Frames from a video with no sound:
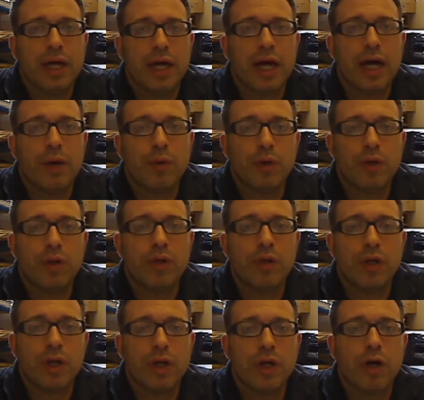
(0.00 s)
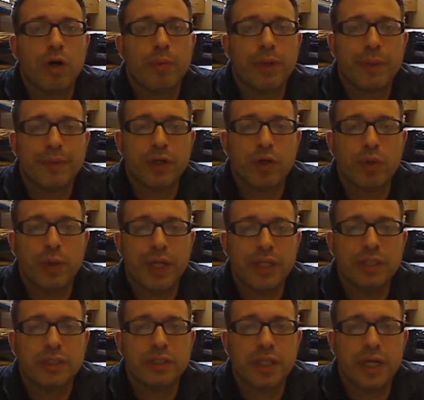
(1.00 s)
I will open up the
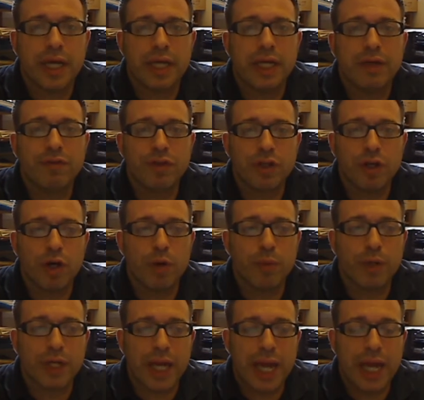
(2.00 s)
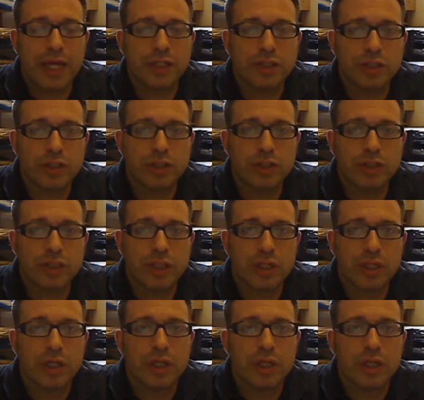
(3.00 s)
quiz and give you the homework answers